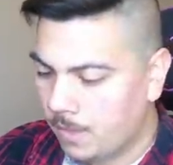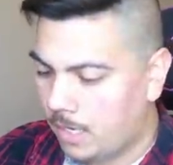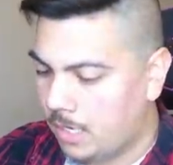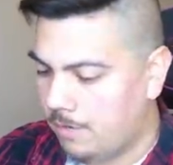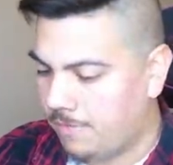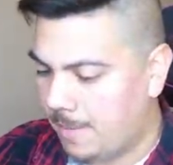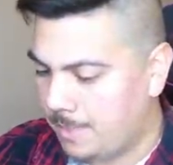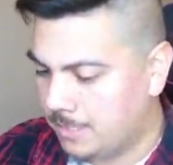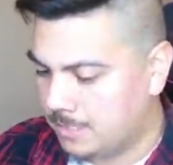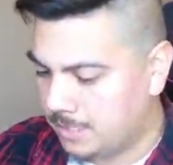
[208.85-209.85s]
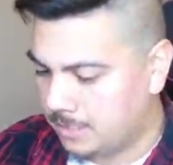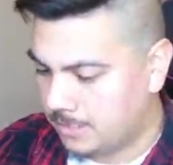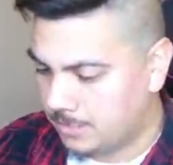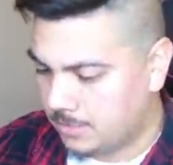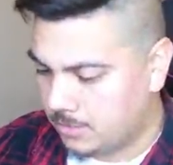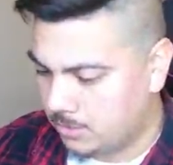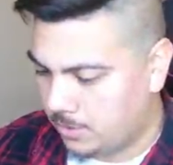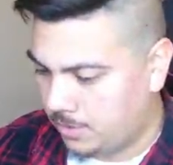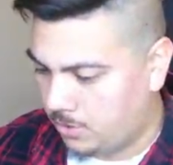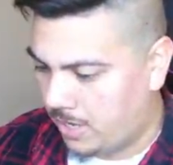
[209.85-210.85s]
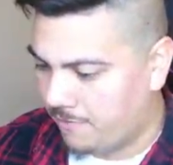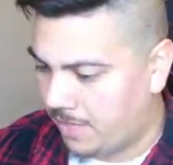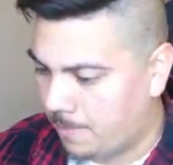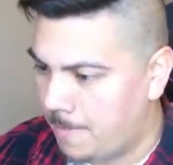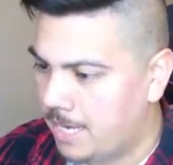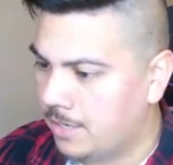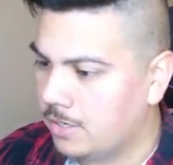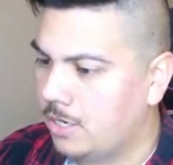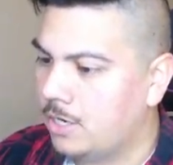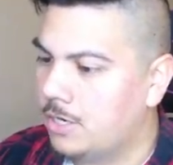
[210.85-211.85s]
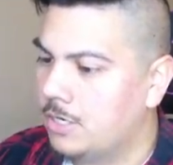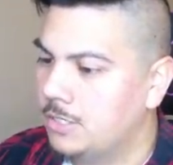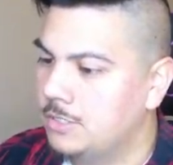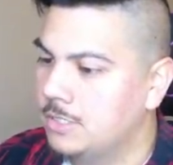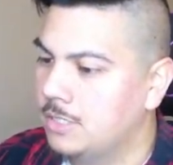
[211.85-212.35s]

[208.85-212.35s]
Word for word: Uh, if that makes sense. So you have like mana cards,